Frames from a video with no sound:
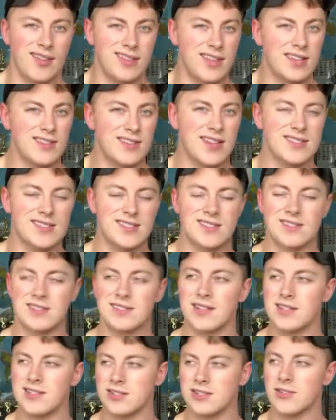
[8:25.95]
I think that's
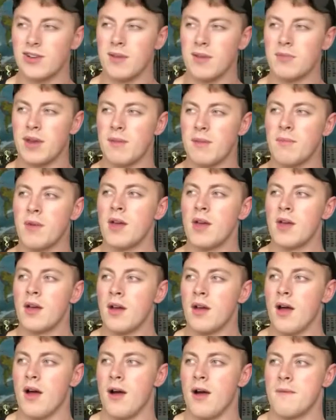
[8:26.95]
his Instagram name,
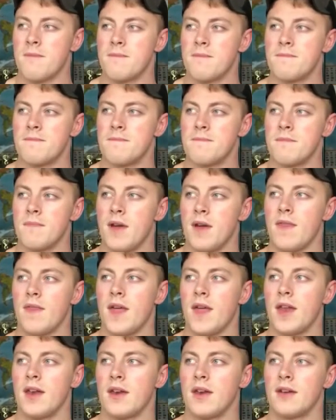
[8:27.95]
um,
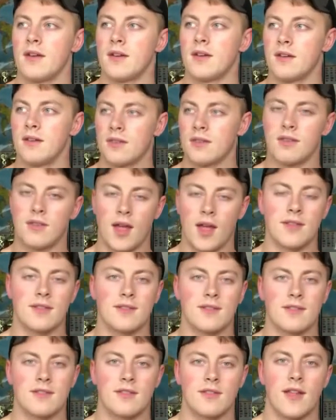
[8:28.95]
and then
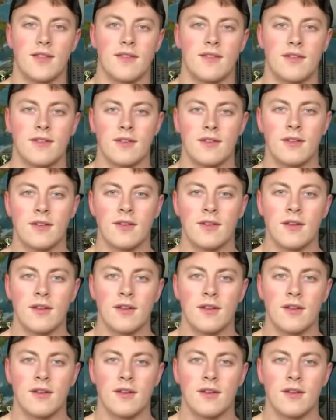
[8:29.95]
that's that's